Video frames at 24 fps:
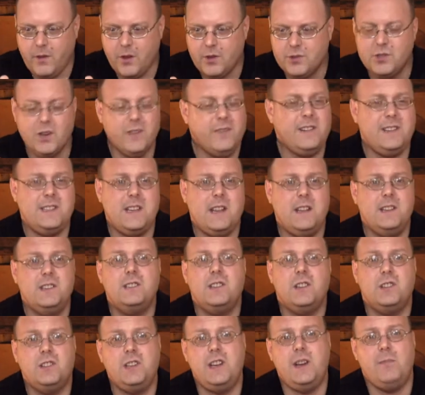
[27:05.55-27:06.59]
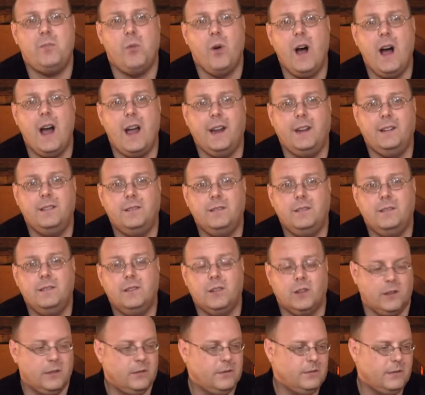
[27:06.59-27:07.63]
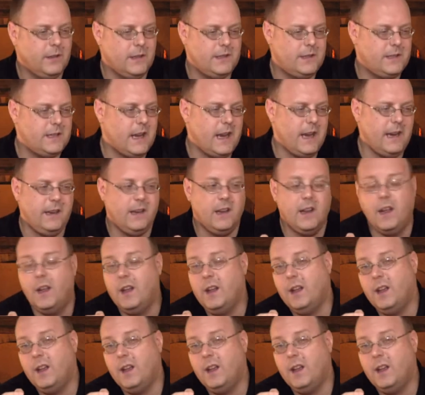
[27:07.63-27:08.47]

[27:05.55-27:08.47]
So if I say this is a cheap wine, or let's say